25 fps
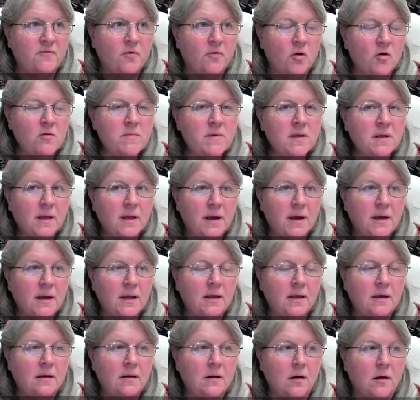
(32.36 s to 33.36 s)

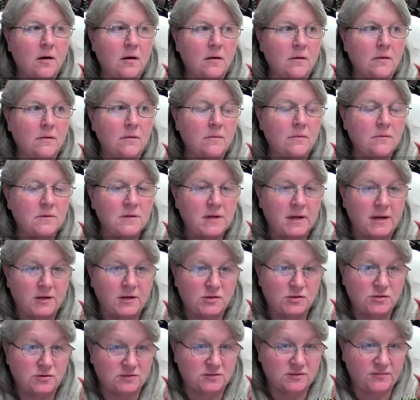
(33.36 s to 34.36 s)
formulating our
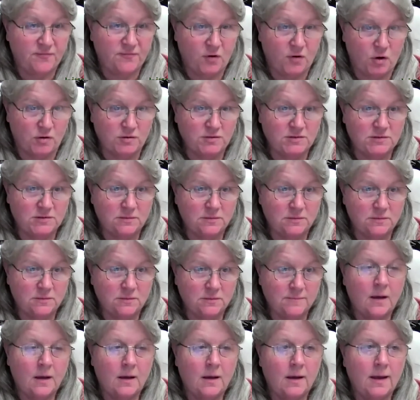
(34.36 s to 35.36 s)
tinctures first,
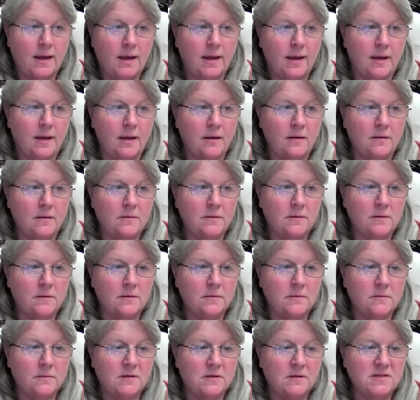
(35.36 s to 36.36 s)
and
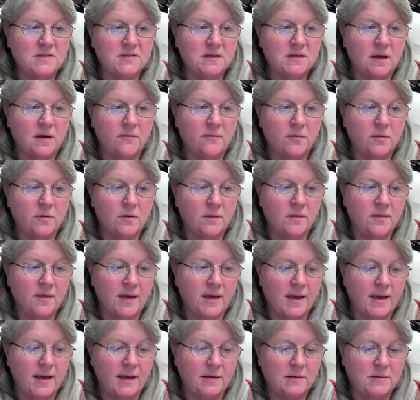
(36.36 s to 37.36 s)
discovered
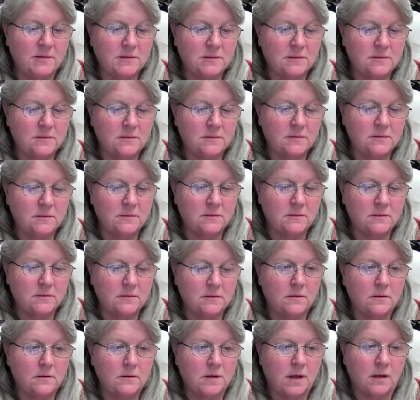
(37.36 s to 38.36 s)
that
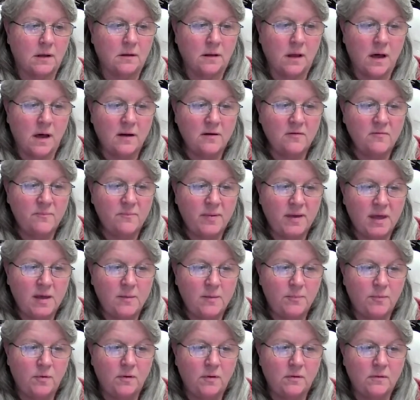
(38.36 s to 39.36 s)
a lot of
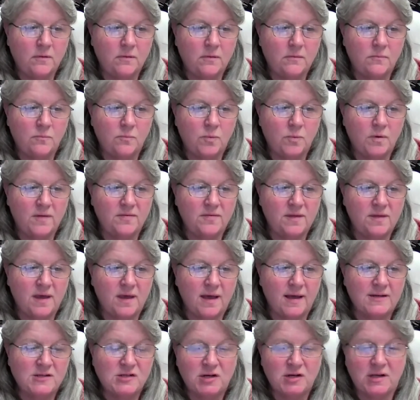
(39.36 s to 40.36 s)
people with
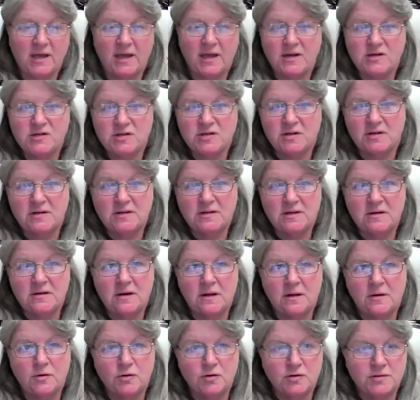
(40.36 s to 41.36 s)
the education
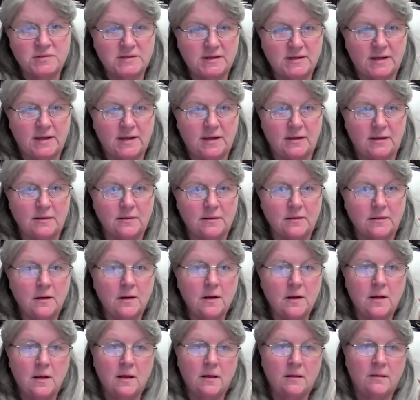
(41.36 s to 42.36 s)
didn't understand
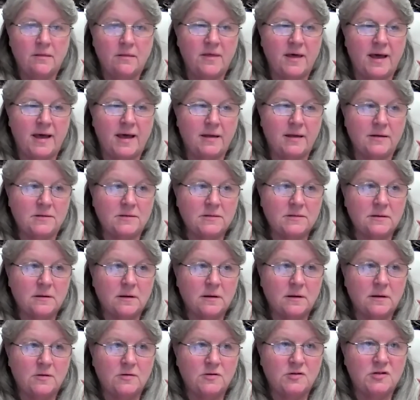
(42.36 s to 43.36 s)
that
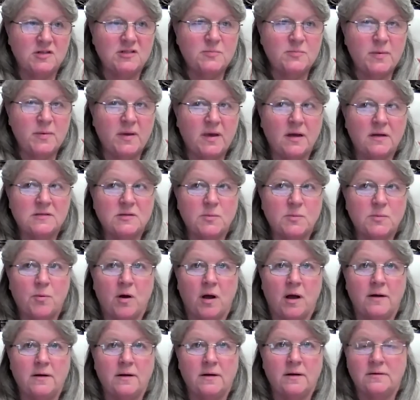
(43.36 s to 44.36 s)
just because a
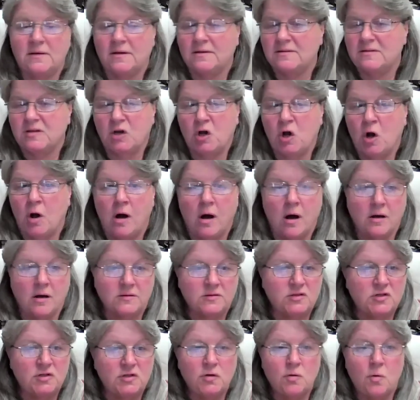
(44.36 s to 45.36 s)
product doesn't
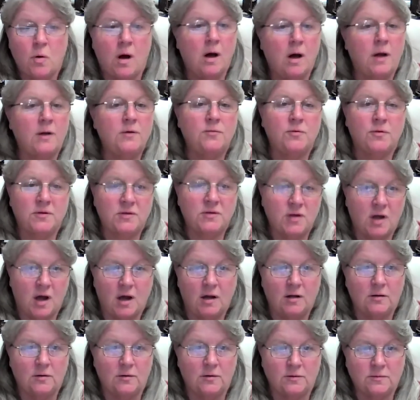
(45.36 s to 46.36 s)
cost
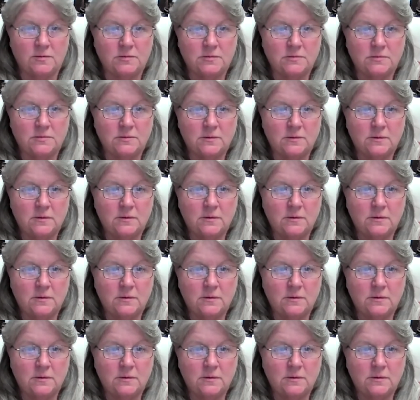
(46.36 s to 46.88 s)
$200